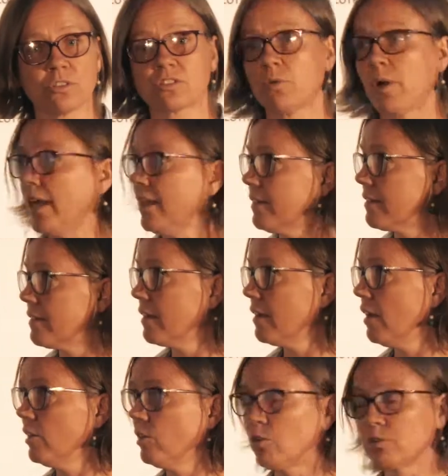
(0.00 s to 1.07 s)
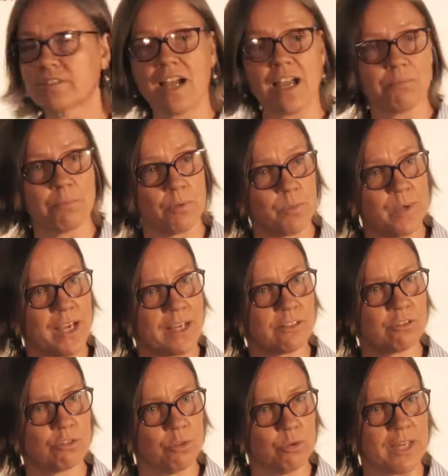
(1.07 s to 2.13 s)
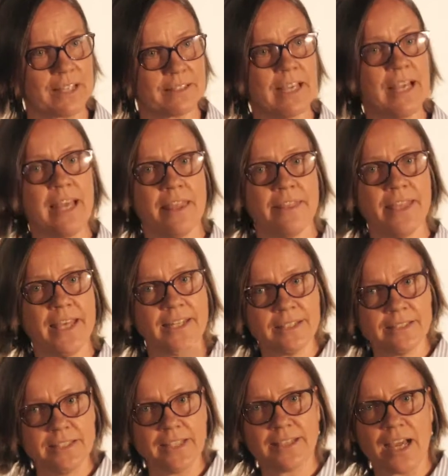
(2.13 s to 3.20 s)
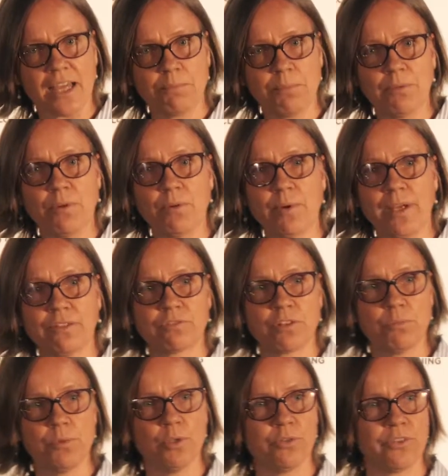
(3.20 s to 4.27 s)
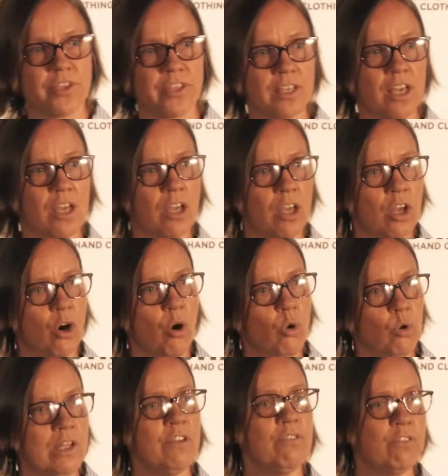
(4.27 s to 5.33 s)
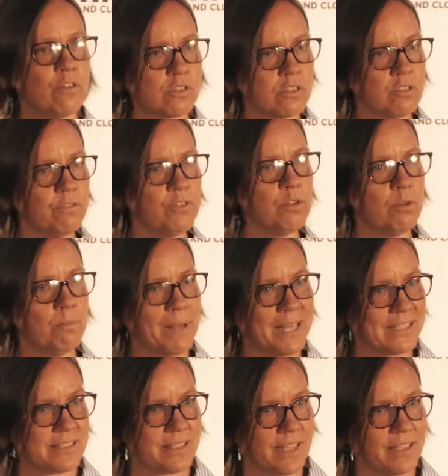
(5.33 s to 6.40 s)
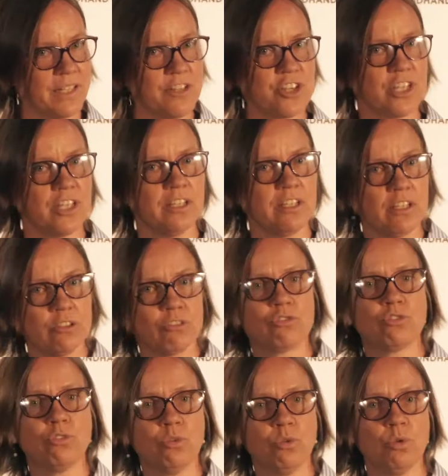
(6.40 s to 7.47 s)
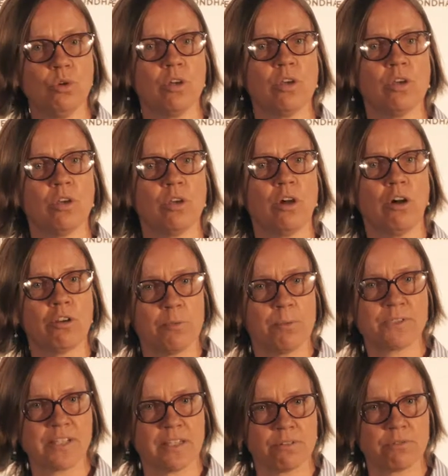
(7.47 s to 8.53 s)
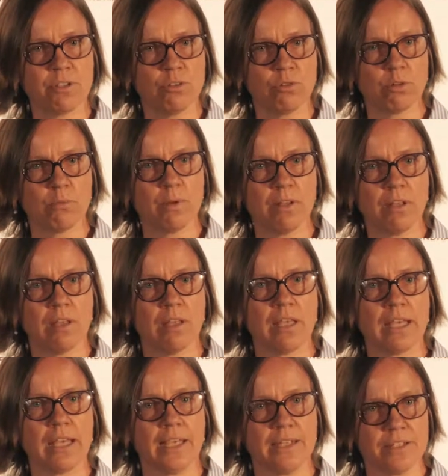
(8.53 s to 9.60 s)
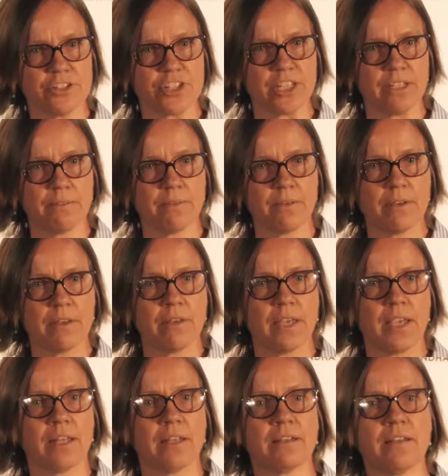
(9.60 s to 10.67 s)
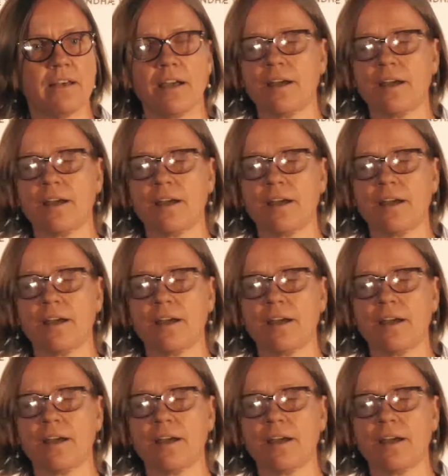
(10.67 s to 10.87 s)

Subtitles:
us quite a long time, but we had to do that. Then at the academy, we went from using only fossil fuel-based energy to 100% renewable energy. And